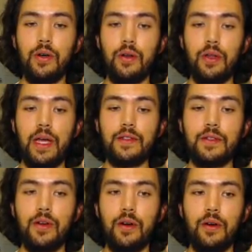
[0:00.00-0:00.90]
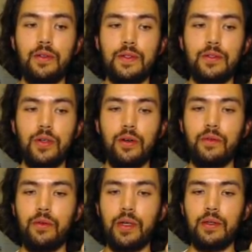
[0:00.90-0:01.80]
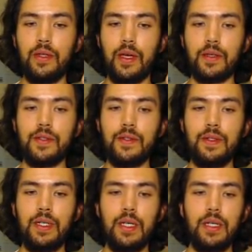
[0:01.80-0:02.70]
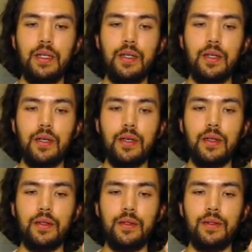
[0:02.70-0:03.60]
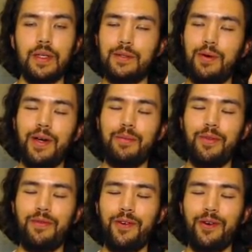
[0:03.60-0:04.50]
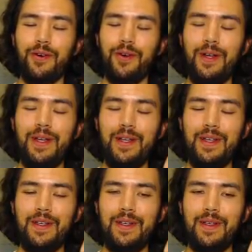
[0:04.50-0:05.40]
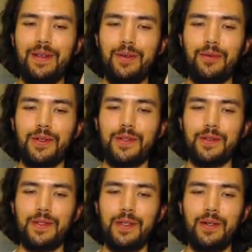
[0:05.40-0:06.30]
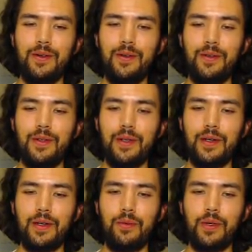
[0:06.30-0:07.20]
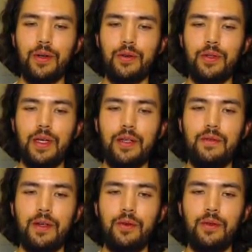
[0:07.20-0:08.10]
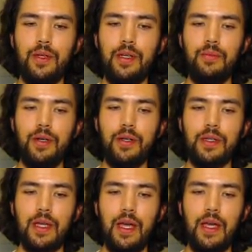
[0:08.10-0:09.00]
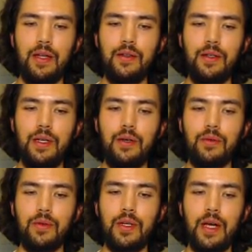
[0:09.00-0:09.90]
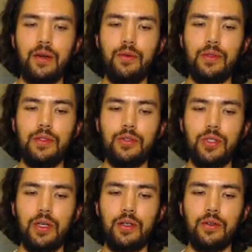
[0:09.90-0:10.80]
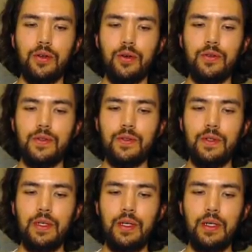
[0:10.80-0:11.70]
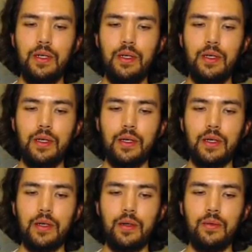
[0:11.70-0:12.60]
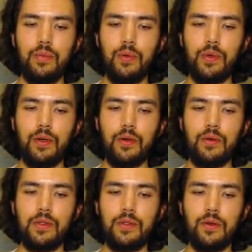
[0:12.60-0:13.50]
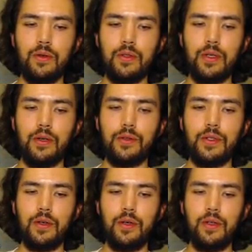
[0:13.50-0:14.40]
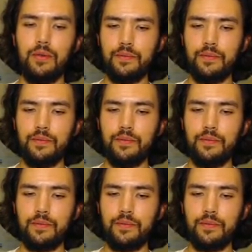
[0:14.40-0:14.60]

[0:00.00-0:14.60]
our last card. It's a Jar of Greed, thanks. That's why I prefer Crystal Seer. We are going to activate Golden Ladybug in the hand. We're not going to chain Curse, but we are going to turn our toggle to on.